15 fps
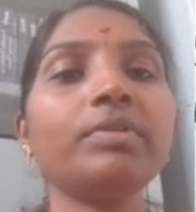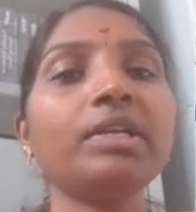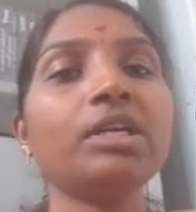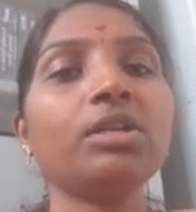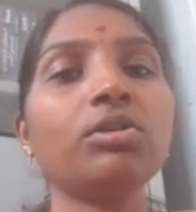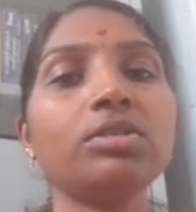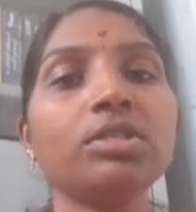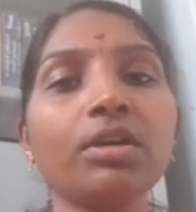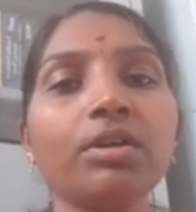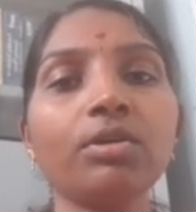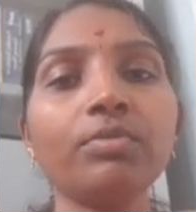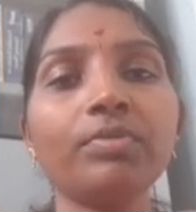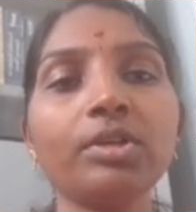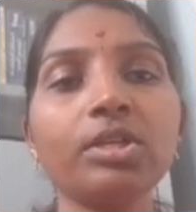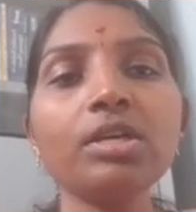We need not check
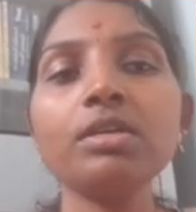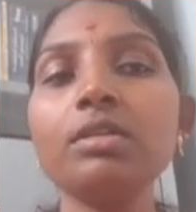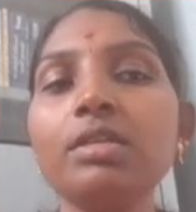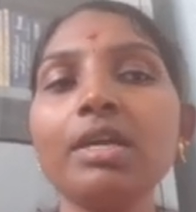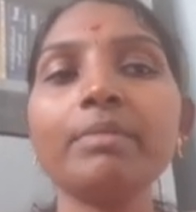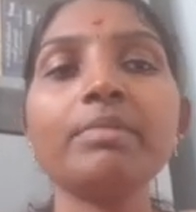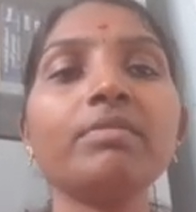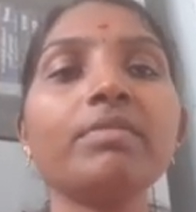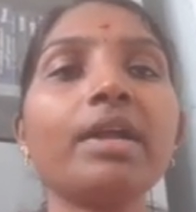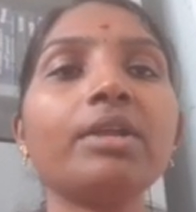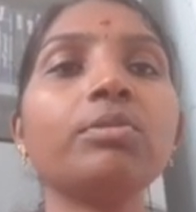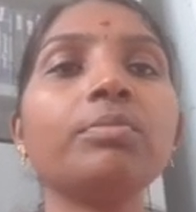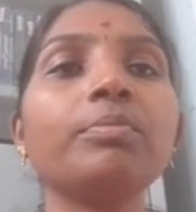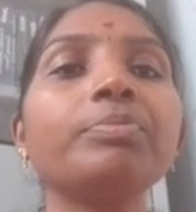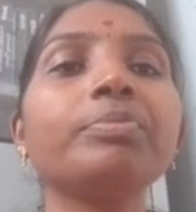on for the table
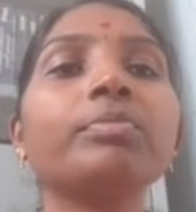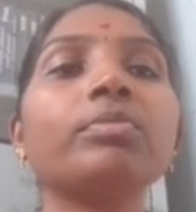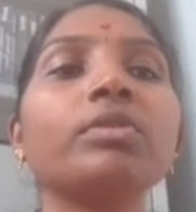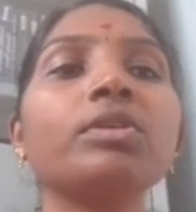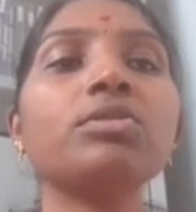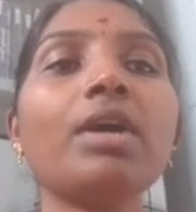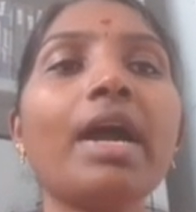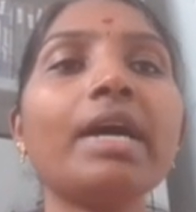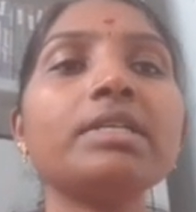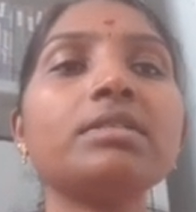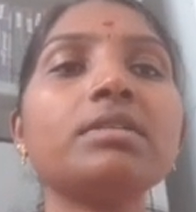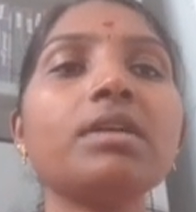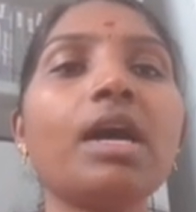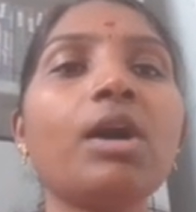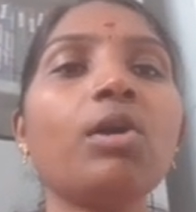value. So
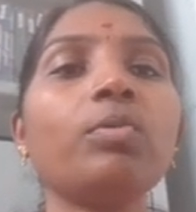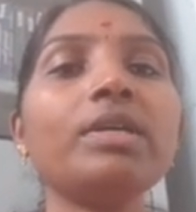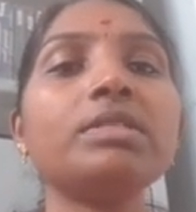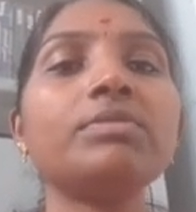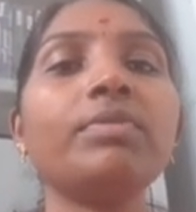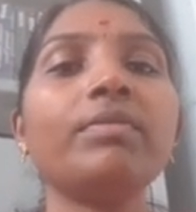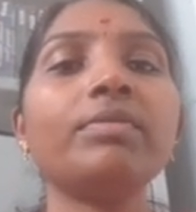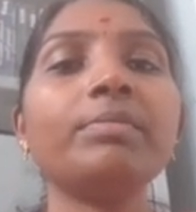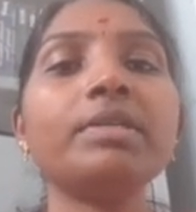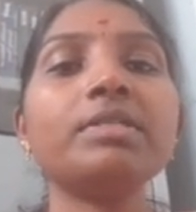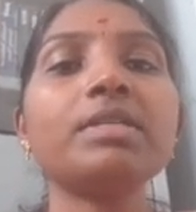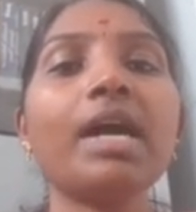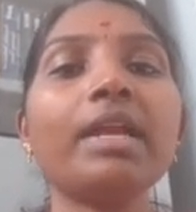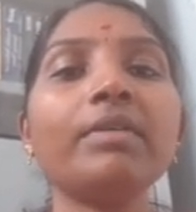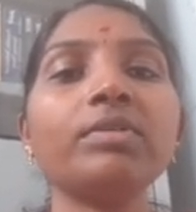as always, we will be
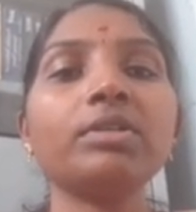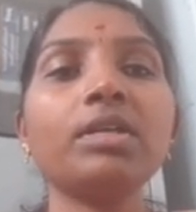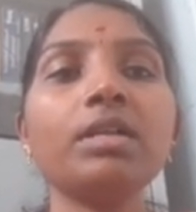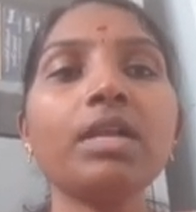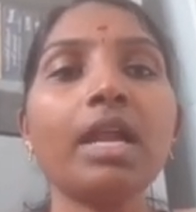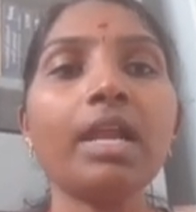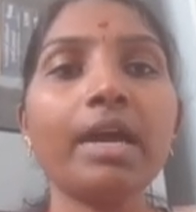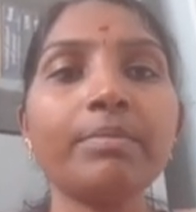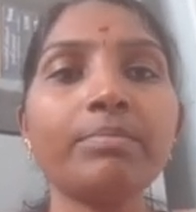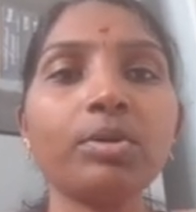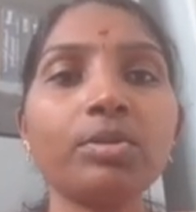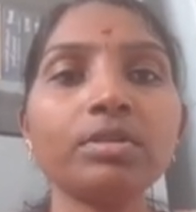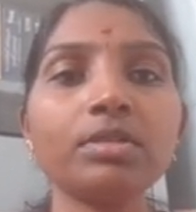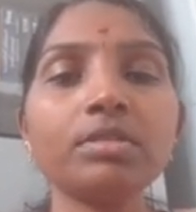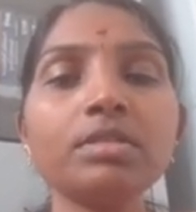starting with the null
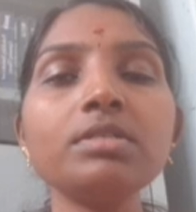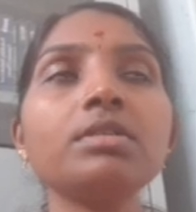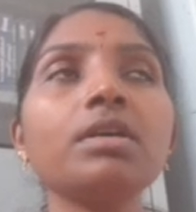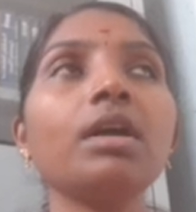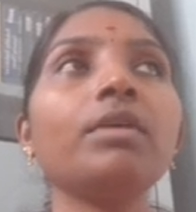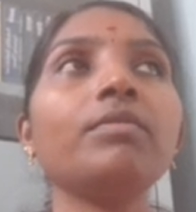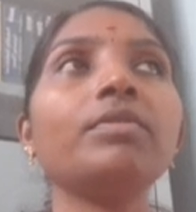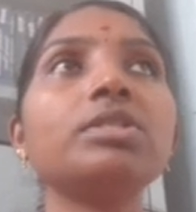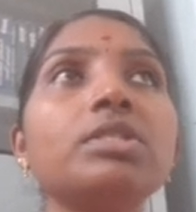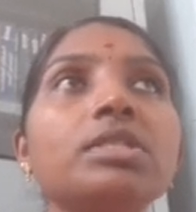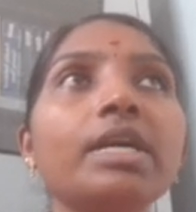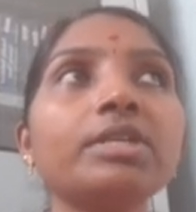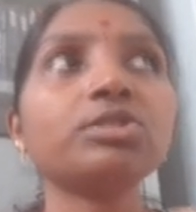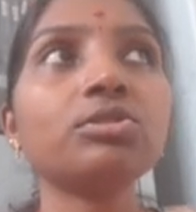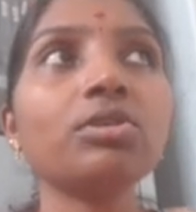hypothesis, which is
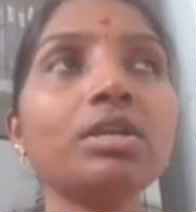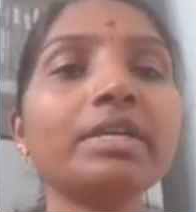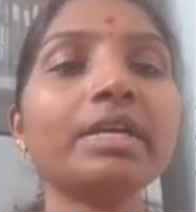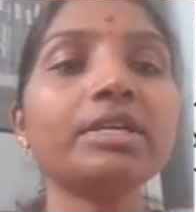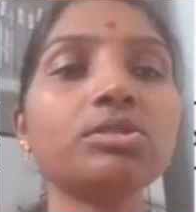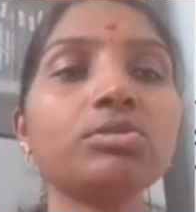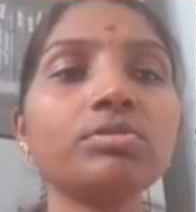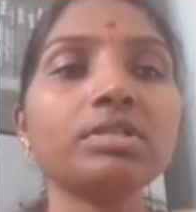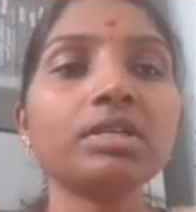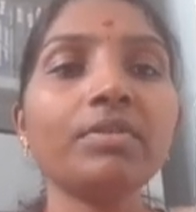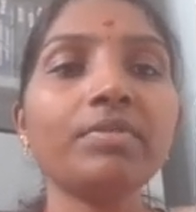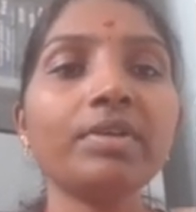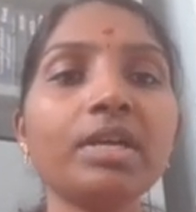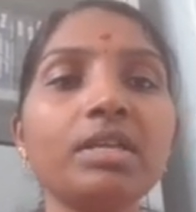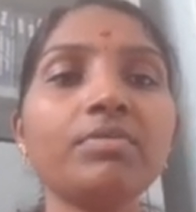H0. There is no
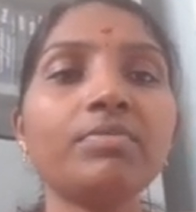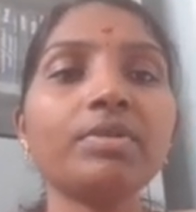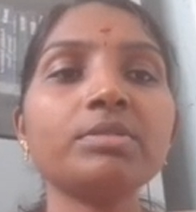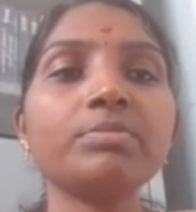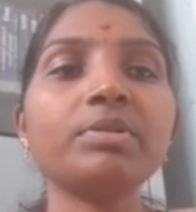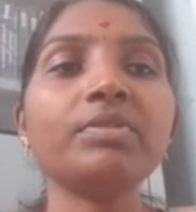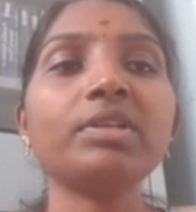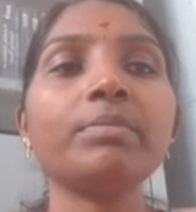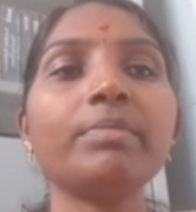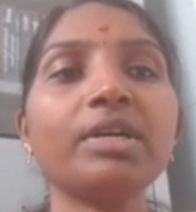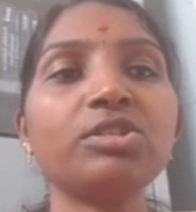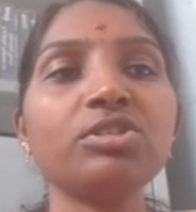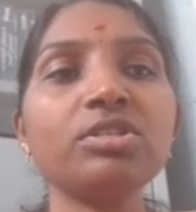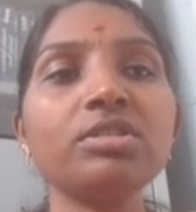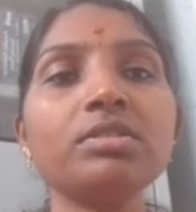significant difference between the
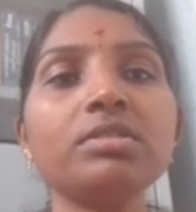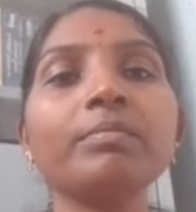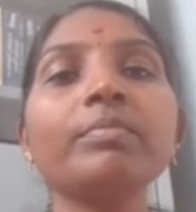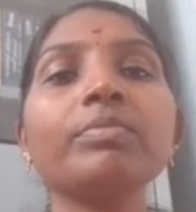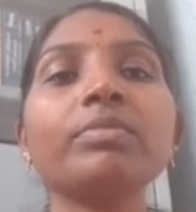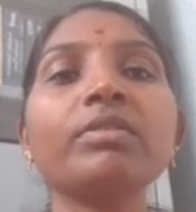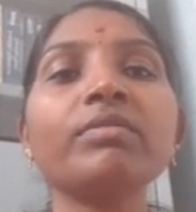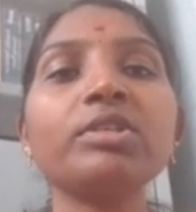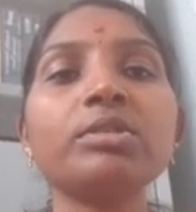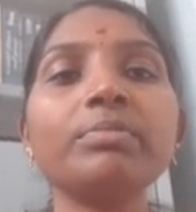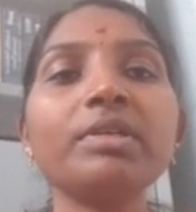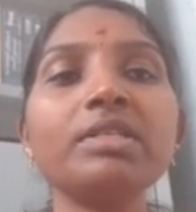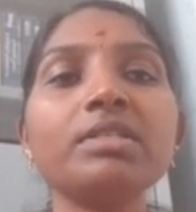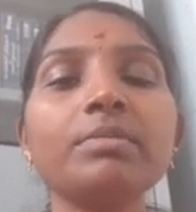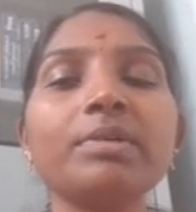machines, which
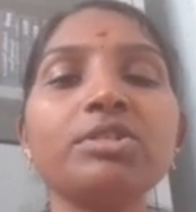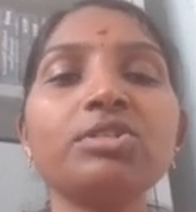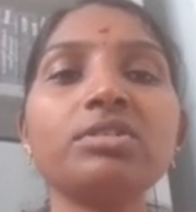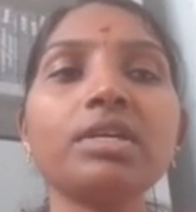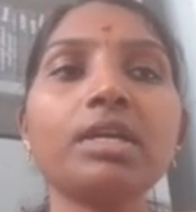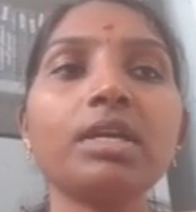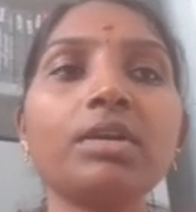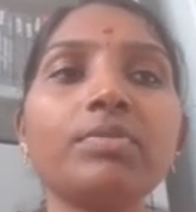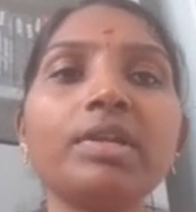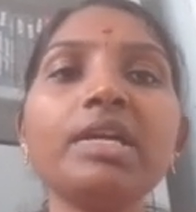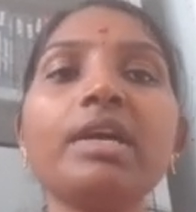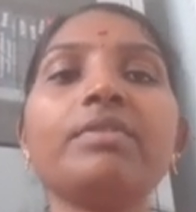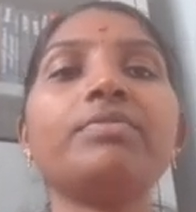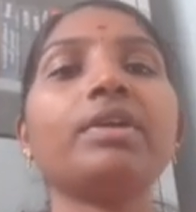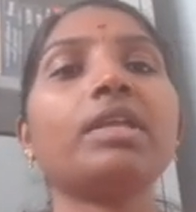means the machines are
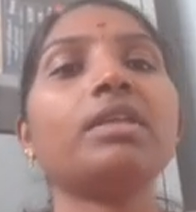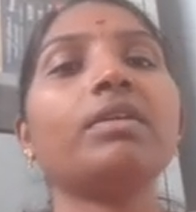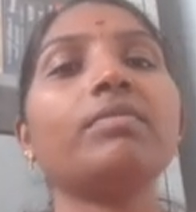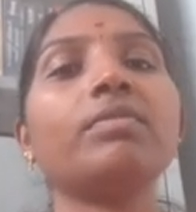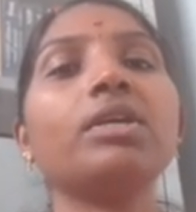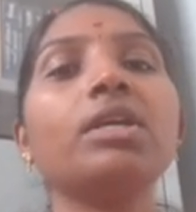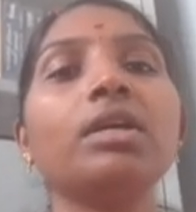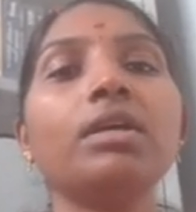equally effective.